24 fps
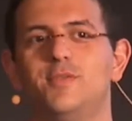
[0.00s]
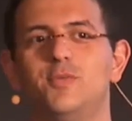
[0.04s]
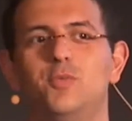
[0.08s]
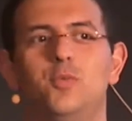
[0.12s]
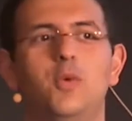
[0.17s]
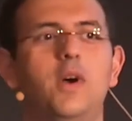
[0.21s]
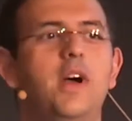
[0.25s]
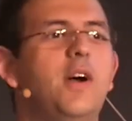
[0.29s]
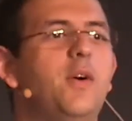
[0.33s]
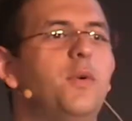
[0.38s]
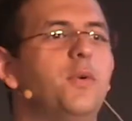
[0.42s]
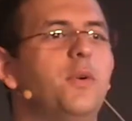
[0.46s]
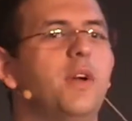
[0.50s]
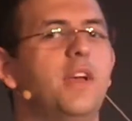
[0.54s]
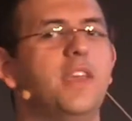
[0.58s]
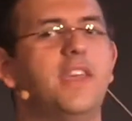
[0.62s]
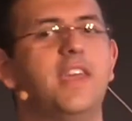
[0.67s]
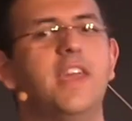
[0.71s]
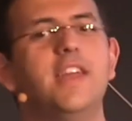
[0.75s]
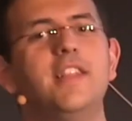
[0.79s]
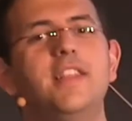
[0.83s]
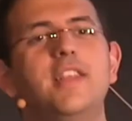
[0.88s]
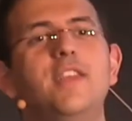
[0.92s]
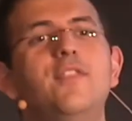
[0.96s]
Wow, I
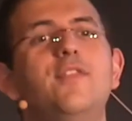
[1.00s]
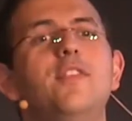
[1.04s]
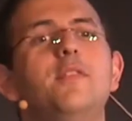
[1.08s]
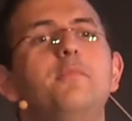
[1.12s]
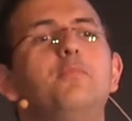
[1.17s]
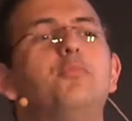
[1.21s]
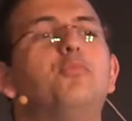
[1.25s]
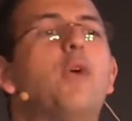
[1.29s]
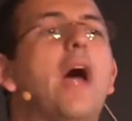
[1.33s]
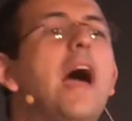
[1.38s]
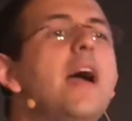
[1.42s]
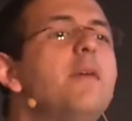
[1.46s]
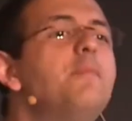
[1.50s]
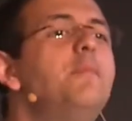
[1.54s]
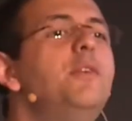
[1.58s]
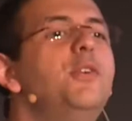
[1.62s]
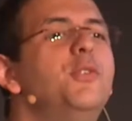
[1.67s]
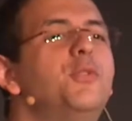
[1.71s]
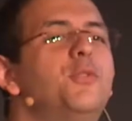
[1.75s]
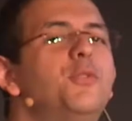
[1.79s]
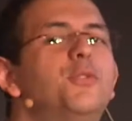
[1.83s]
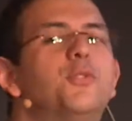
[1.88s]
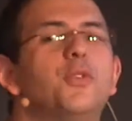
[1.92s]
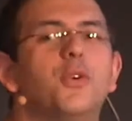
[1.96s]
can't even bribe
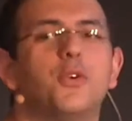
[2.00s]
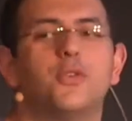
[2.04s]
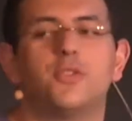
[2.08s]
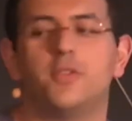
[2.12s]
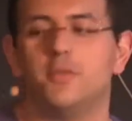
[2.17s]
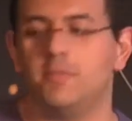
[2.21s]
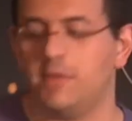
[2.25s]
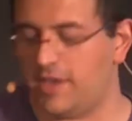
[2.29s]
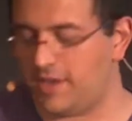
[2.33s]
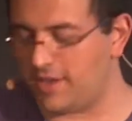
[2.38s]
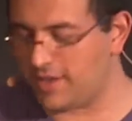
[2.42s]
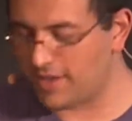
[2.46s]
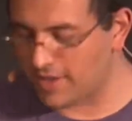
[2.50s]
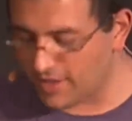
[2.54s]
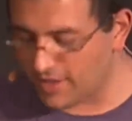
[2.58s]
you to talk to me.